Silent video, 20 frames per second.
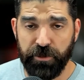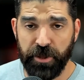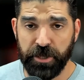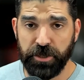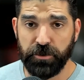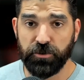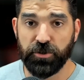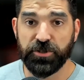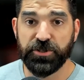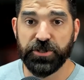
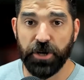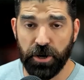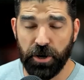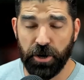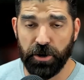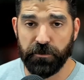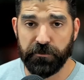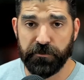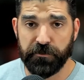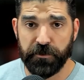think you
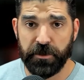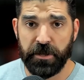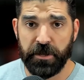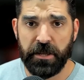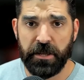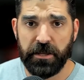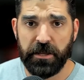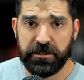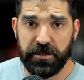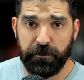deserve
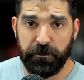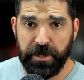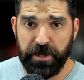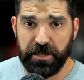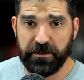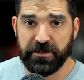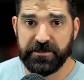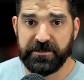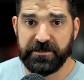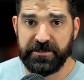to be
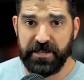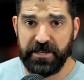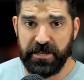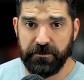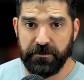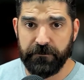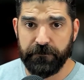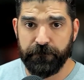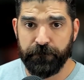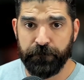in the seat.